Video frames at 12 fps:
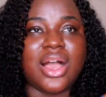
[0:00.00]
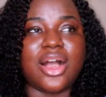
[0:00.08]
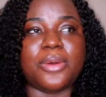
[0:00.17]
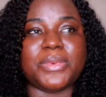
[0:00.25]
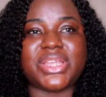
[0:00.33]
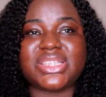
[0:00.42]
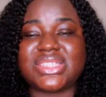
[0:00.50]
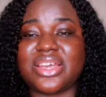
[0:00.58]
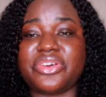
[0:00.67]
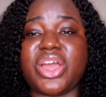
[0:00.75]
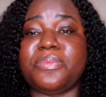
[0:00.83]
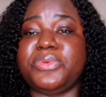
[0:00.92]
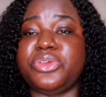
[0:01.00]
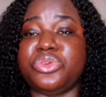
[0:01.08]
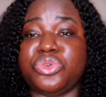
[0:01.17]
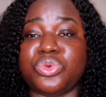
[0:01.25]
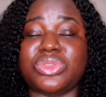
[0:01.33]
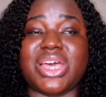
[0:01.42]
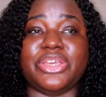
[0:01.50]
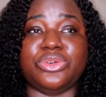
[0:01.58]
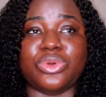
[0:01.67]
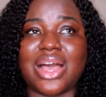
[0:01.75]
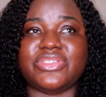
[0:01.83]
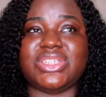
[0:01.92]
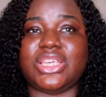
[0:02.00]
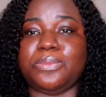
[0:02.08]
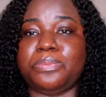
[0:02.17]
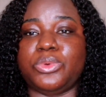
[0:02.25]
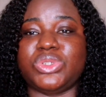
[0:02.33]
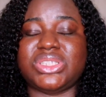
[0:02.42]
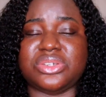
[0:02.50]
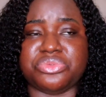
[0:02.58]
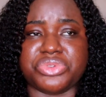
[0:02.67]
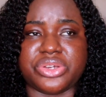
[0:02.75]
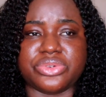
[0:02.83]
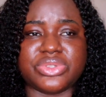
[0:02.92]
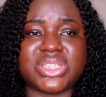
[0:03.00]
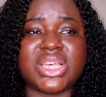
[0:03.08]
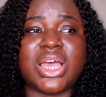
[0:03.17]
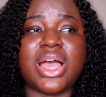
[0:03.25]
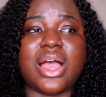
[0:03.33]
Um, Instagram, you know that you have to keep posting reels